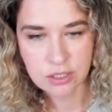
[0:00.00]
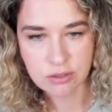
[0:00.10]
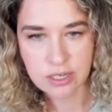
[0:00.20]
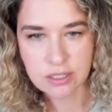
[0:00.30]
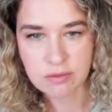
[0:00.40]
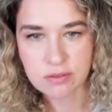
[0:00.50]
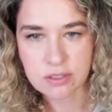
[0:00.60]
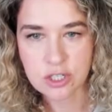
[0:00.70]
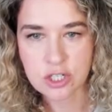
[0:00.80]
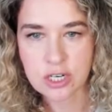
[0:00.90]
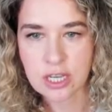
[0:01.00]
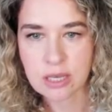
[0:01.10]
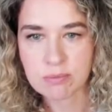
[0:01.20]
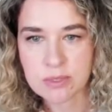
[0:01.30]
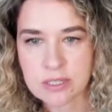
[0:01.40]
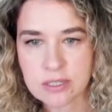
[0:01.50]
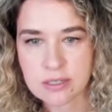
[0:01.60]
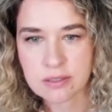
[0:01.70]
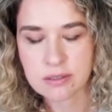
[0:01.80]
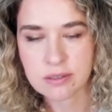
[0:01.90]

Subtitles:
try different shapes,